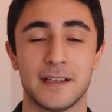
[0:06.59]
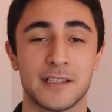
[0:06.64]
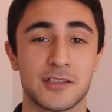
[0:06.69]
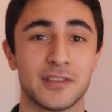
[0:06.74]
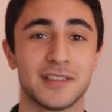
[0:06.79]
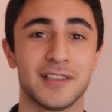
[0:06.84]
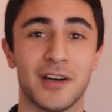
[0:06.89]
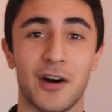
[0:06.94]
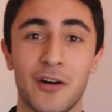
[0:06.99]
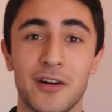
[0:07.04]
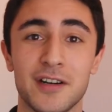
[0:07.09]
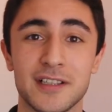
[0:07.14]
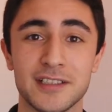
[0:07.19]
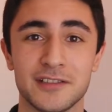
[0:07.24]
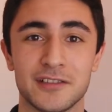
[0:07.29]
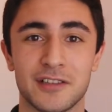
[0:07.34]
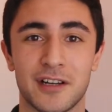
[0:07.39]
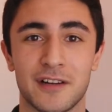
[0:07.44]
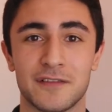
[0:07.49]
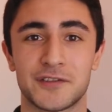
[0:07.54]
So the
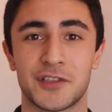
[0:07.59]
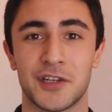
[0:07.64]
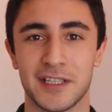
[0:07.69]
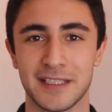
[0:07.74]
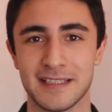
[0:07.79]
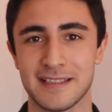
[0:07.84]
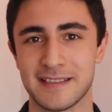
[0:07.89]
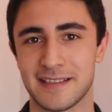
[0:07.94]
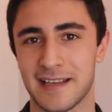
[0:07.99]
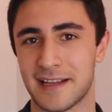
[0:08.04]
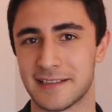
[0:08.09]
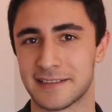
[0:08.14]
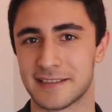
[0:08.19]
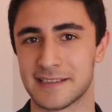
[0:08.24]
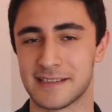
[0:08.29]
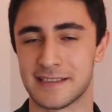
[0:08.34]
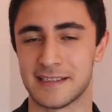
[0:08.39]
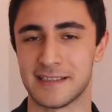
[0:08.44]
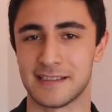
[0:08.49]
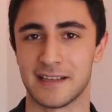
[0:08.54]
order of Turkish
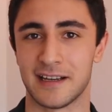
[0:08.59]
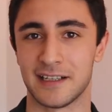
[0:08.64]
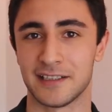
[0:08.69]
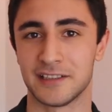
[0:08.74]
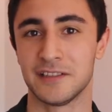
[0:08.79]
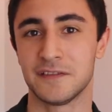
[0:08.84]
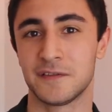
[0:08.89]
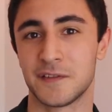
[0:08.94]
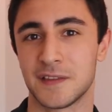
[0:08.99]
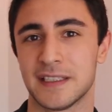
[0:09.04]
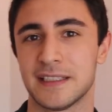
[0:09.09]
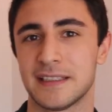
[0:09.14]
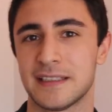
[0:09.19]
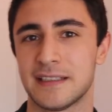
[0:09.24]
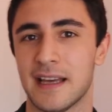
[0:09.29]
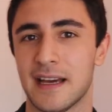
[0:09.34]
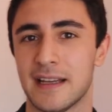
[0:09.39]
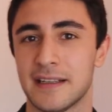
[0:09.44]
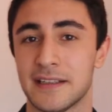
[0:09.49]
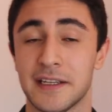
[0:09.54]
sentences are different
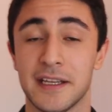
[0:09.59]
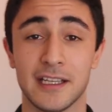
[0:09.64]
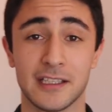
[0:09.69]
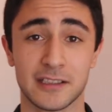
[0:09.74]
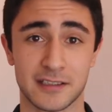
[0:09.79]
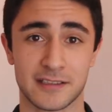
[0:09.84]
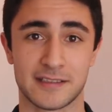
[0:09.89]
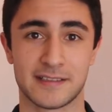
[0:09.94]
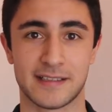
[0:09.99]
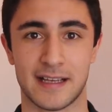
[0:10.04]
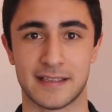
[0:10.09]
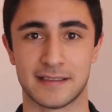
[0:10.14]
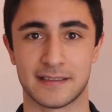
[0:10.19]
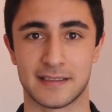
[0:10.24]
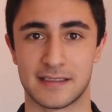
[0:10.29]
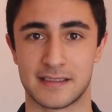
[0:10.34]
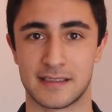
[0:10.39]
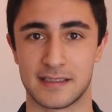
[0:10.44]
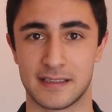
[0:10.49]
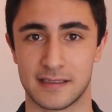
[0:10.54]
than English
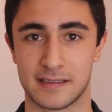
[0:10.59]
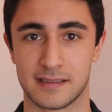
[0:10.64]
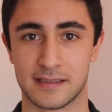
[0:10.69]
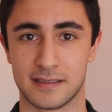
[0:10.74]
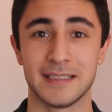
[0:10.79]
sentences.